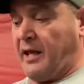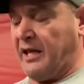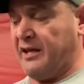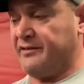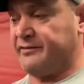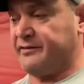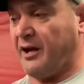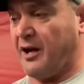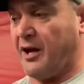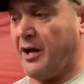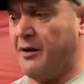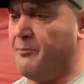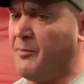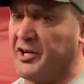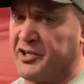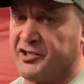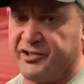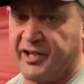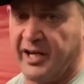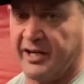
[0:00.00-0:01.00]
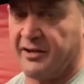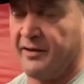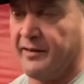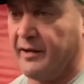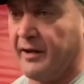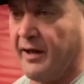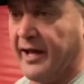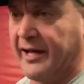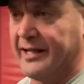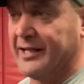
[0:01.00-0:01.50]
He's uh, much thicker
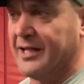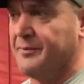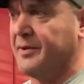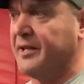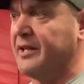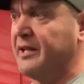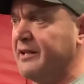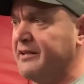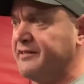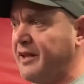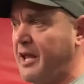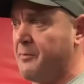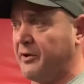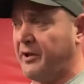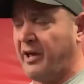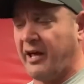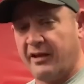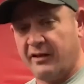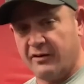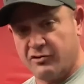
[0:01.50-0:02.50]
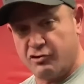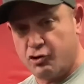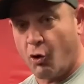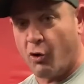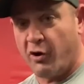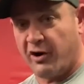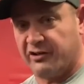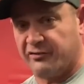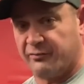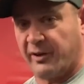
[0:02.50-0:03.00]
than I am. He's able to
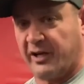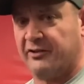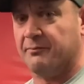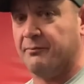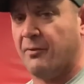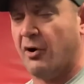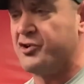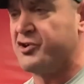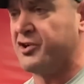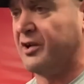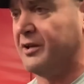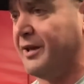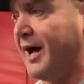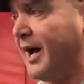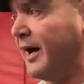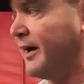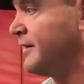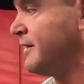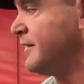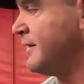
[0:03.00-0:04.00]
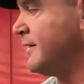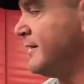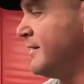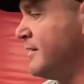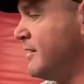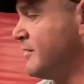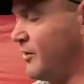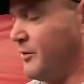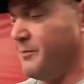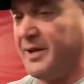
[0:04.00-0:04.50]
shorten his range of motion a
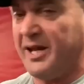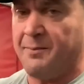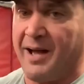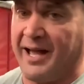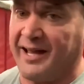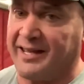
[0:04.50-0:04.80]
lot. For me,